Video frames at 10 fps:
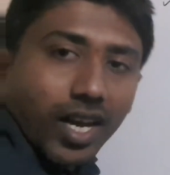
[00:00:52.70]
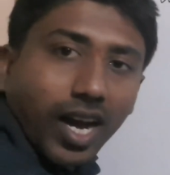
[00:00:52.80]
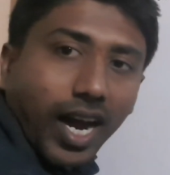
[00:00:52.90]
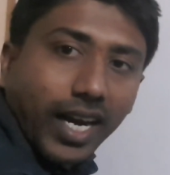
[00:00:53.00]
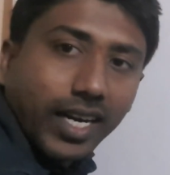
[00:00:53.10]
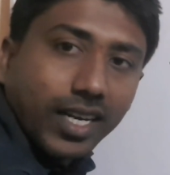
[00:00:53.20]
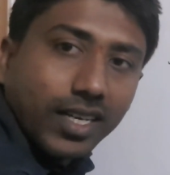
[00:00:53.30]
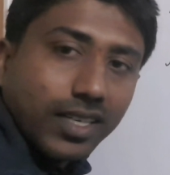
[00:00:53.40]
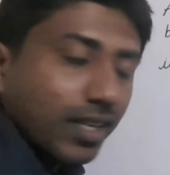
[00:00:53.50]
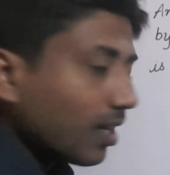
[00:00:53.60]

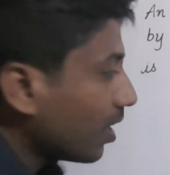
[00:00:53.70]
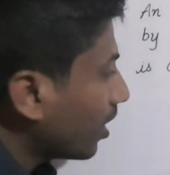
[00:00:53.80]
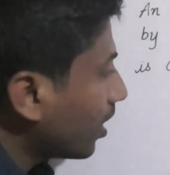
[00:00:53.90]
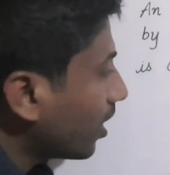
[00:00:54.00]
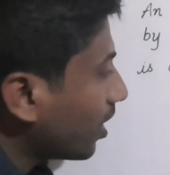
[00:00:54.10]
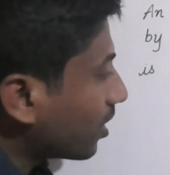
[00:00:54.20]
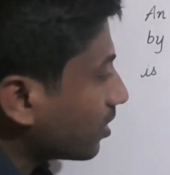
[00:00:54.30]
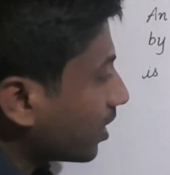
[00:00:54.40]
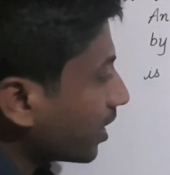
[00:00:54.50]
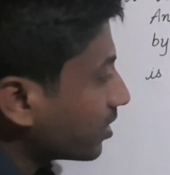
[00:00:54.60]
And here
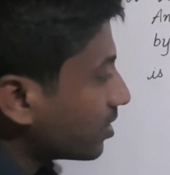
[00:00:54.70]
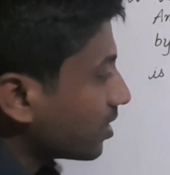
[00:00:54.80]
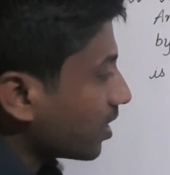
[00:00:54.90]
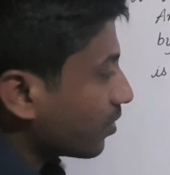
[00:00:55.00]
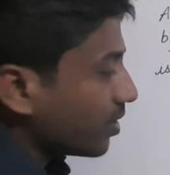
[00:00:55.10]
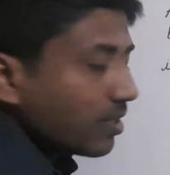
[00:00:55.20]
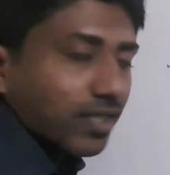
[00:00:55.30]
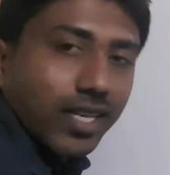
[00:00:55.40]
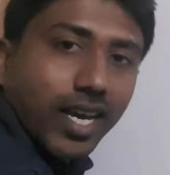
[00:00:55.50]
the next sequence,